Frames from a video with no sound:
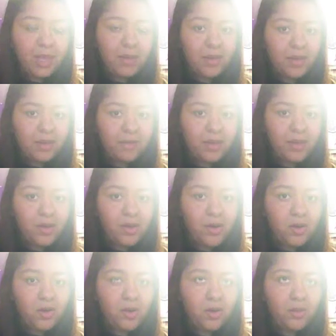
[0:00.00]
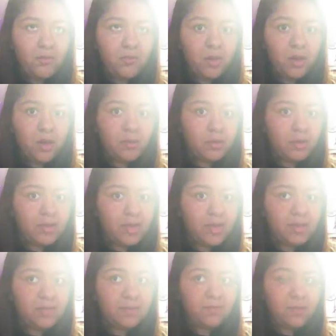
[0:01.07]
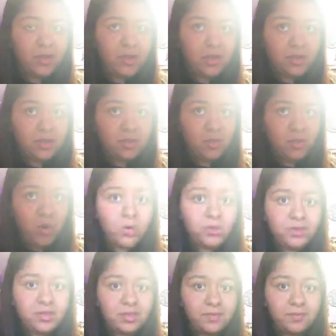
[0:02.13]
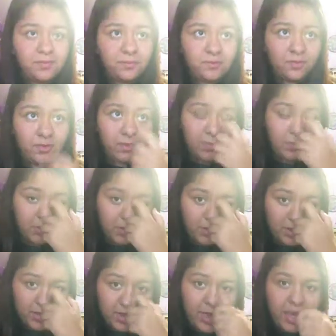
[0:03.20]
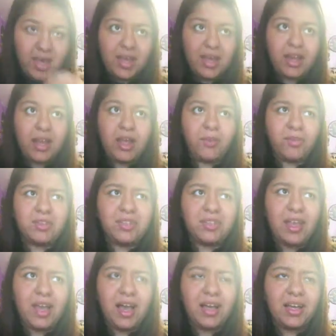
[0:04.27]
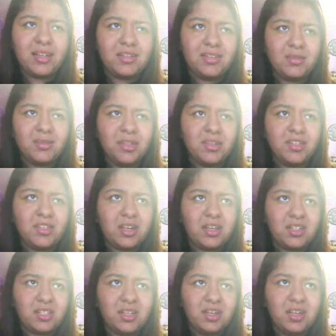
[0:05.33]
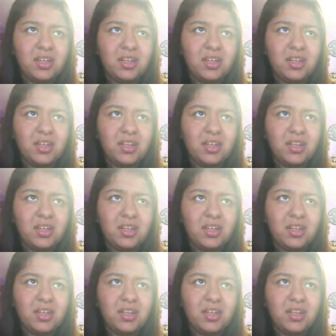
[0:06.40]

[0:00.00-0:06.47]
I made a video of Beyond Birthday's funniest quotes from the book, and I would say Akatsuki and Cha-Cha.